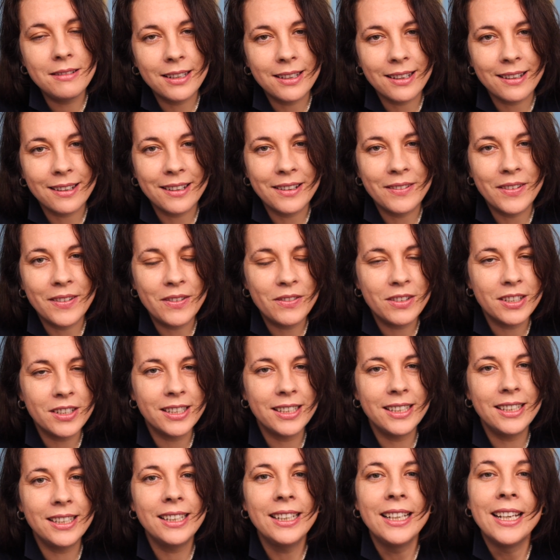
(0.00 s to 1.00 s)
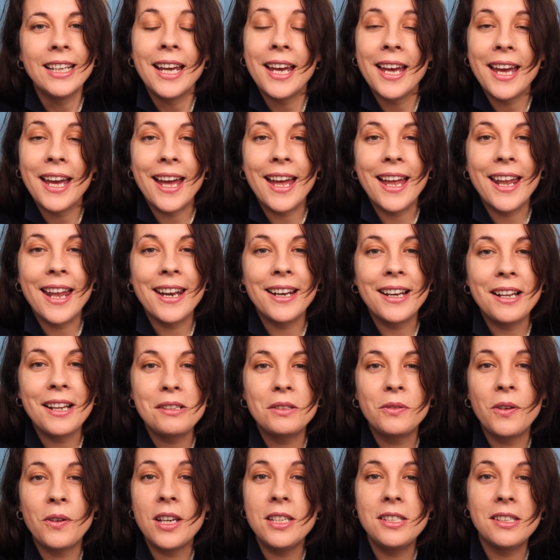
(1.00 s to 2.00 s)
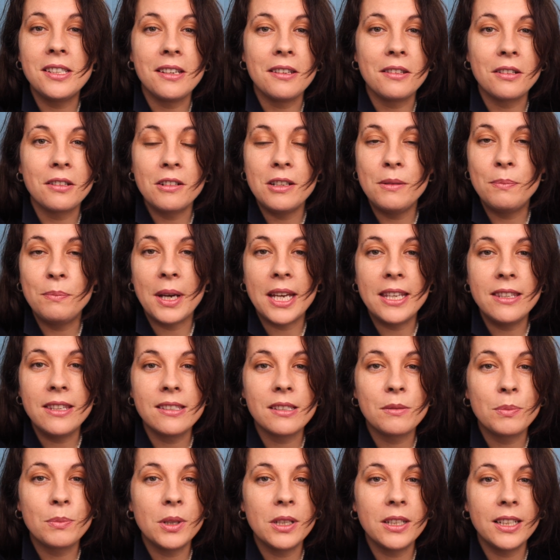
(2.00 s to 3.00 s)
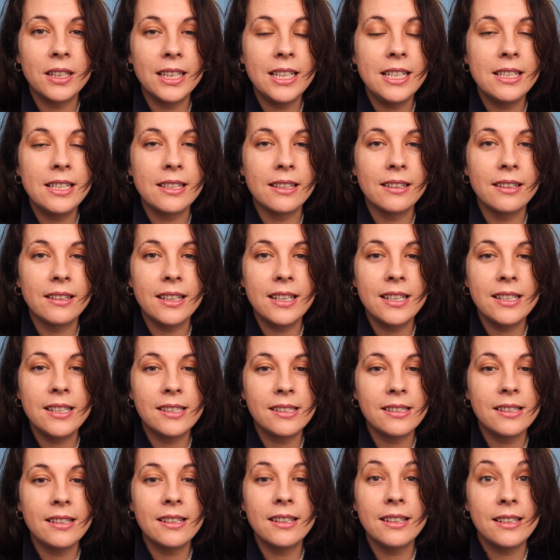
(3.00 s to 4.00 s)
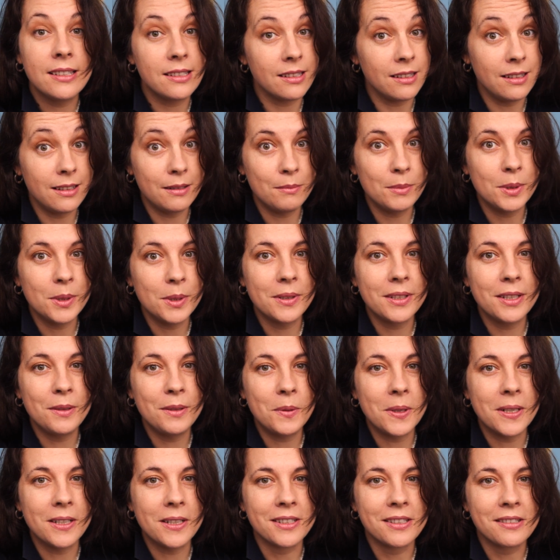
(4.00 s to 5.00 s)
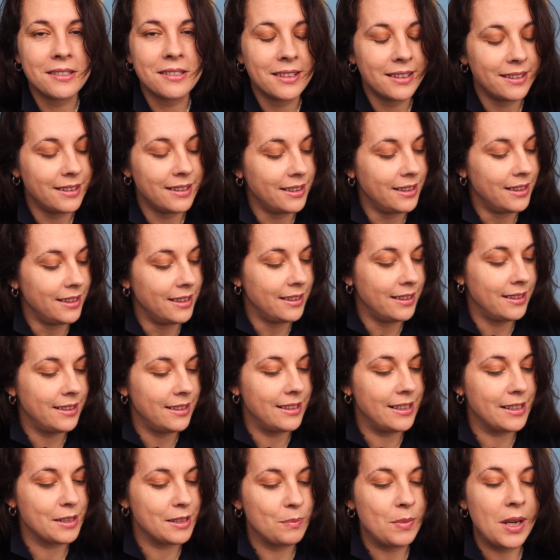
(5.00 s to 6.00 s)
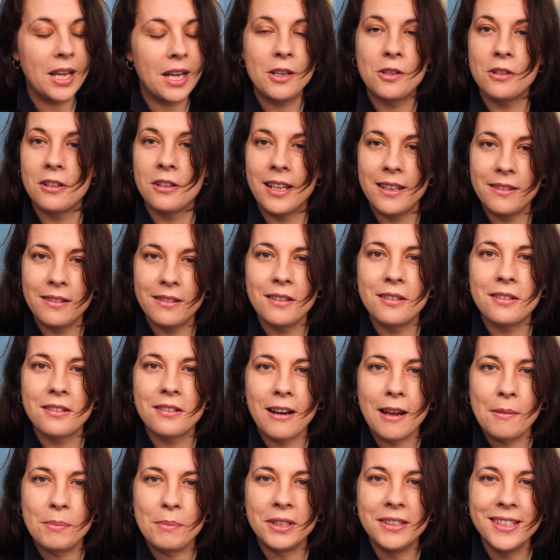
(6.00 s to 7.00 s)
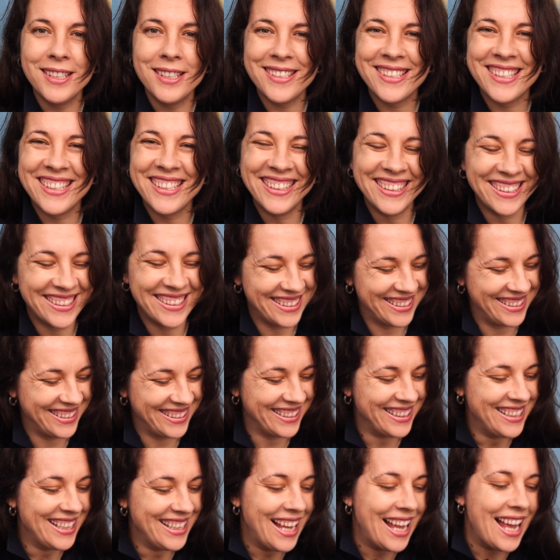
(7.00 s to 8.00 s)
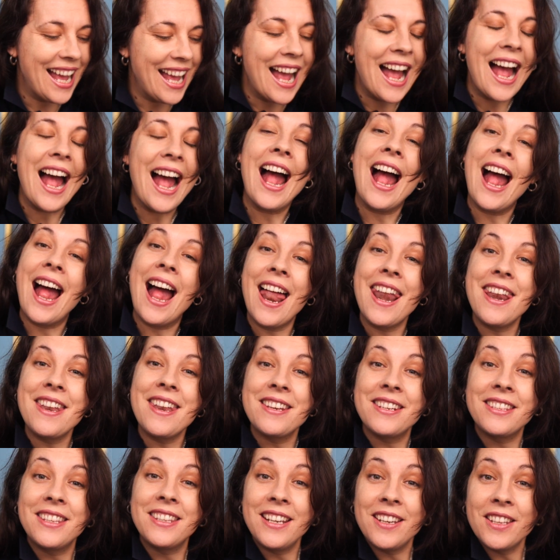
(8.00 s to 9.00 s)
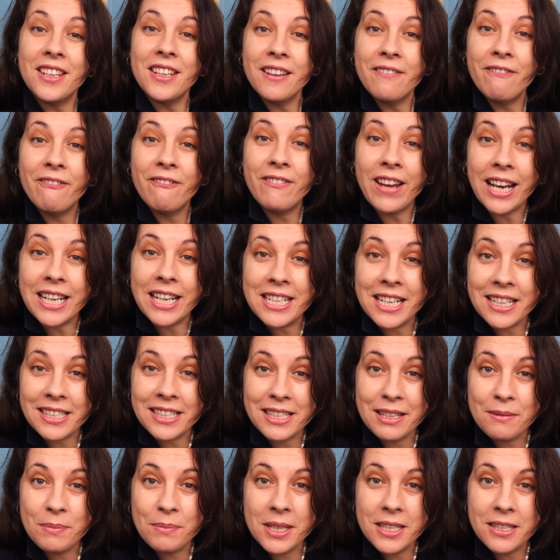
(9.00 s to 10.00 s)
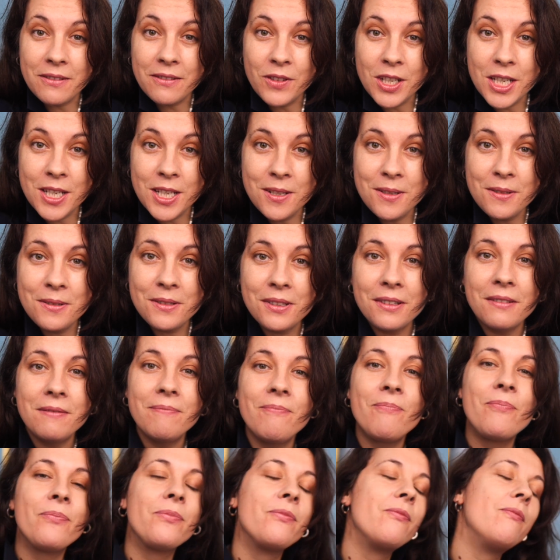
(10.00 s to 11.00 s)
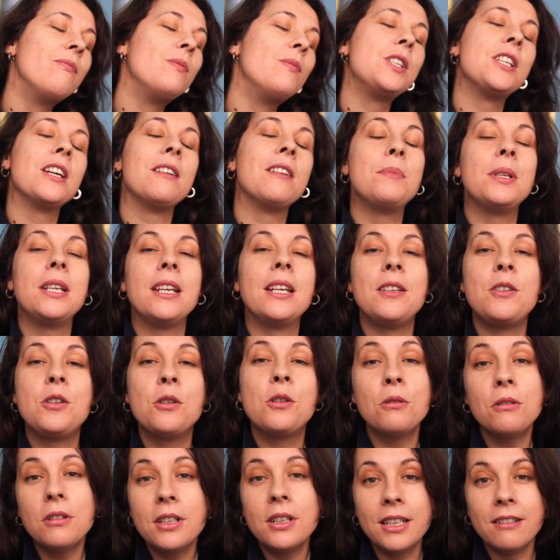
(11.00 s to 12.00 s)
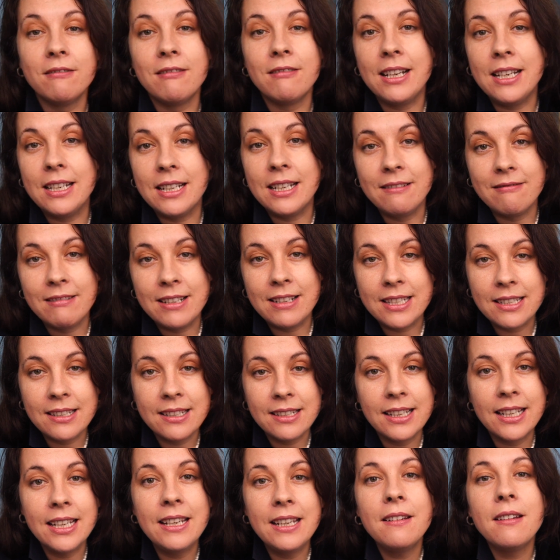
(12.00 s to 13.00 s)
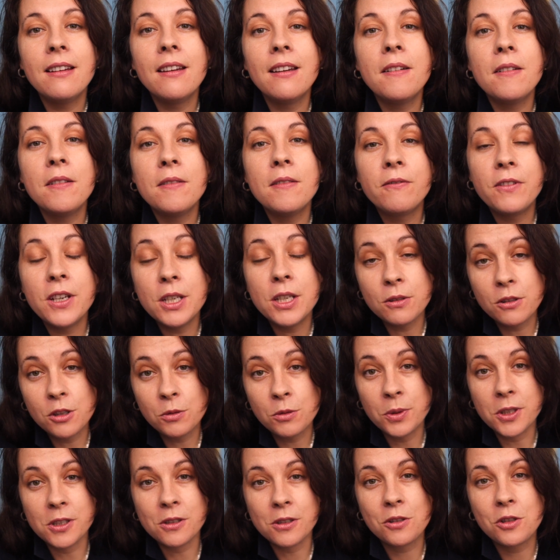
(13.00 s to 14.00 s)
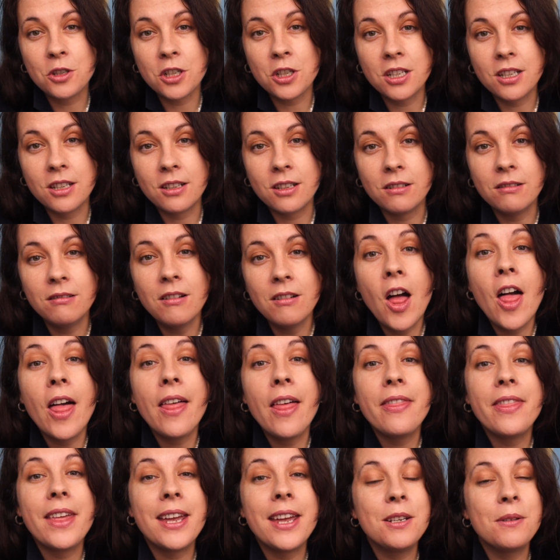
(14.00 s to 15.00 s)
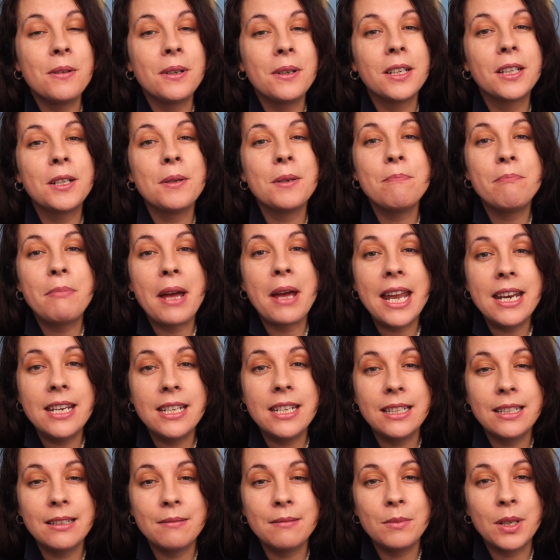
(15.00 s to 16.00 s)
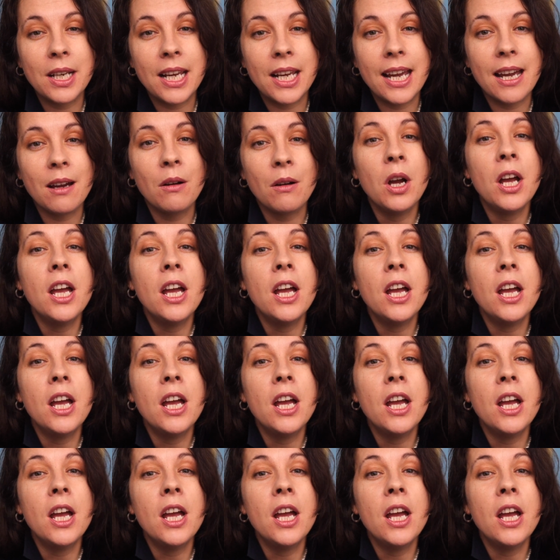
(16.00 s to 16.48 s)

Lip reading: can't have everything. And let's face it, 3p per litre, it's a lot more than it was. That's petrol and the threepence. And the other fantastic piece of news, which I've been enjoying reading recently, Field Sports Journal, they're doing a compendium now